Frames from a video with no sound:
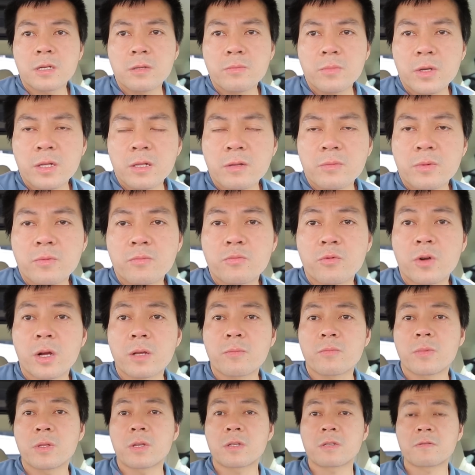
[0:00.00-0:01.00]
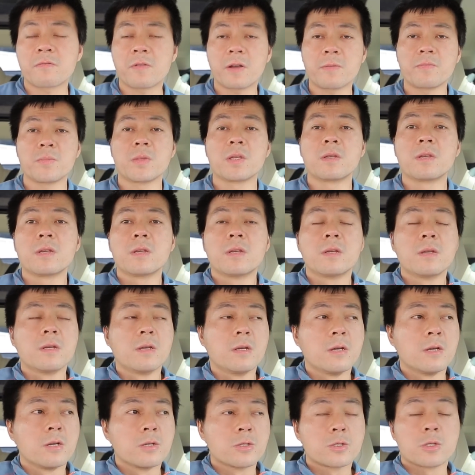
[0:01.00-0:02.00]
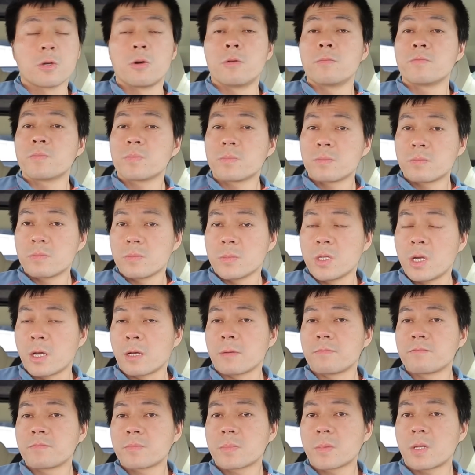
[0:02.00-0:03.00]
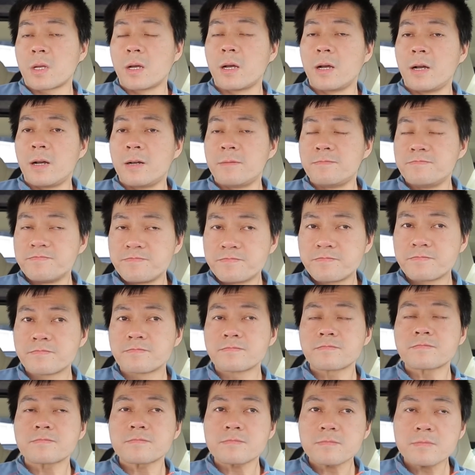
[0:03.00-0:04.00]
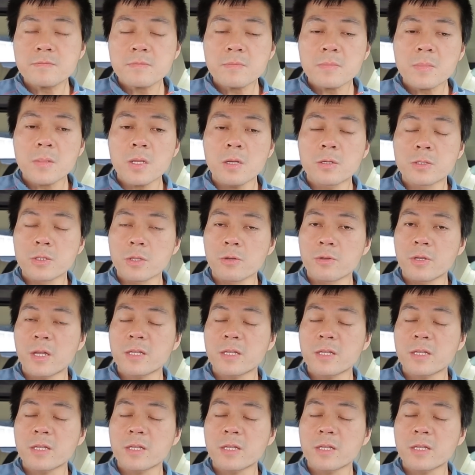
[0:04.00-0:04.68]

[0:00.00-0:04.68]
going to be a little bit bright, but that's fine. So yeah, so